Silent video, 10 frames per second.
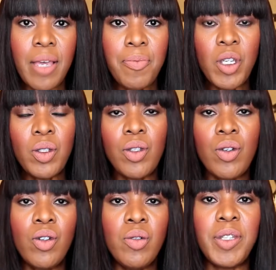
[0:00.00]
up
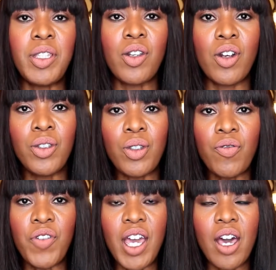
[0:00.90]
YouTube? It's your girl
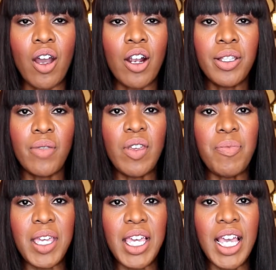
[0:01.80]
Sophia,
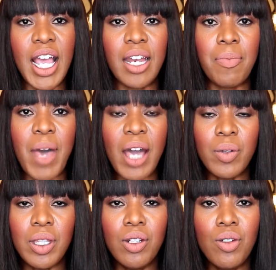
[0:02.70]
RSVP, and I'm back
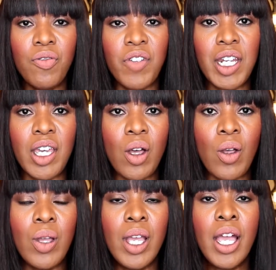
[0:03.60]
with a new
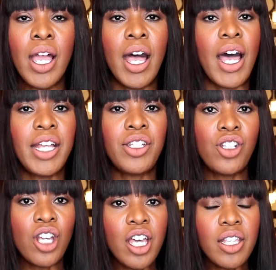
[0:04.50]
video. I
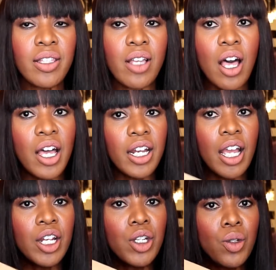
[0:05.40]
just got
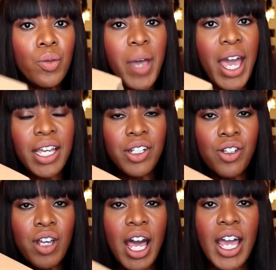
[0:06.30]
a new package,
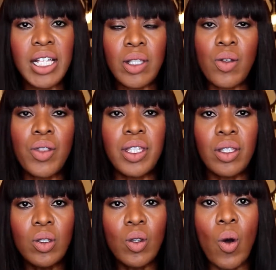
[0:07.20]
you guys, so
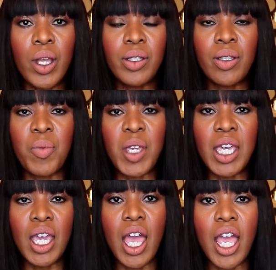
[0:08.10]
this is going to
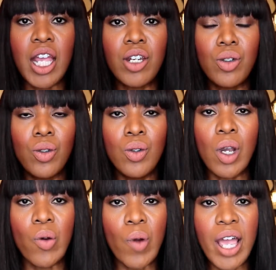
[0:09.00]
be a new
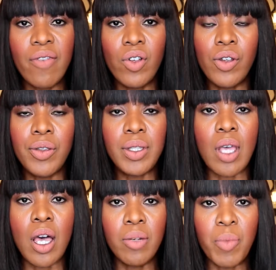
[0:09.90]
arrivals
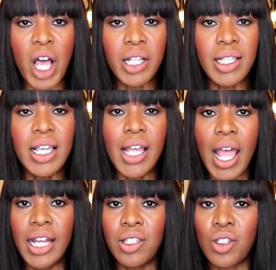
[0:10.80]
unboxing,
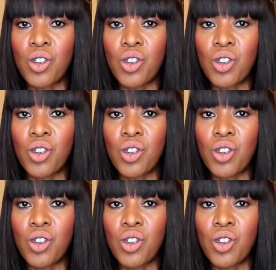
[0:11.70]
and it's